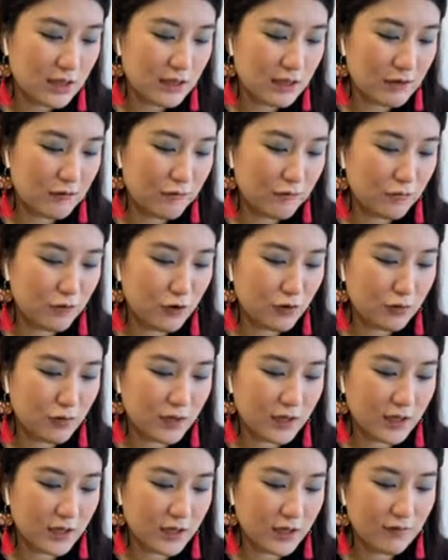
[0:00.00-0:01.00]
if you're
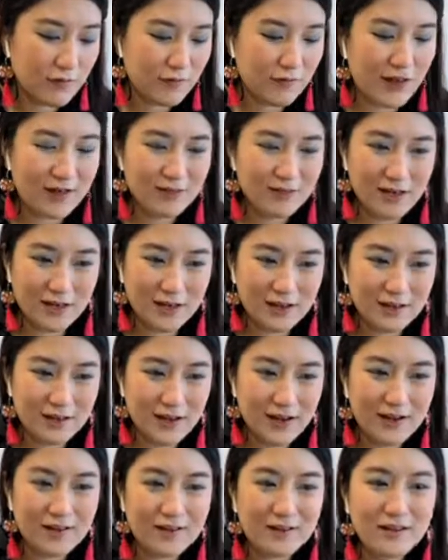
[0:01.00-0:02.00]
working with like darker
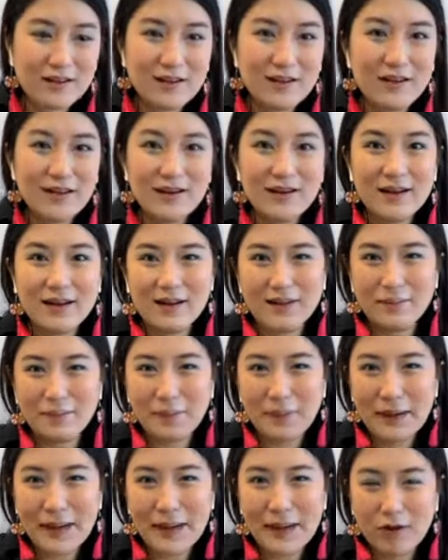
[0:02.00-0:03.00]
colored clay
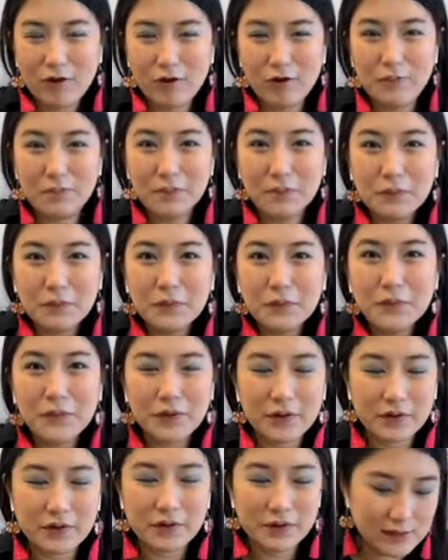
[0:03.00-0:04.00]
like black or blue
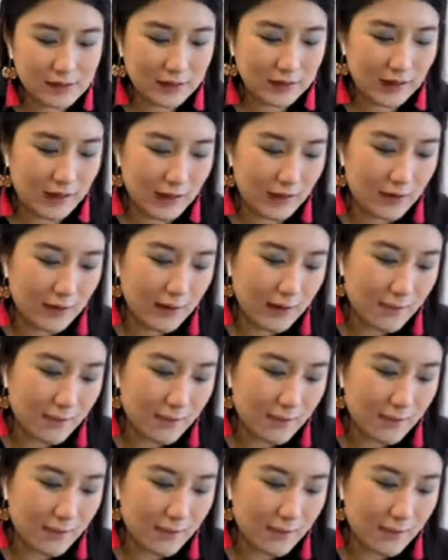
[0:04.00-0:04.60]
or things like that,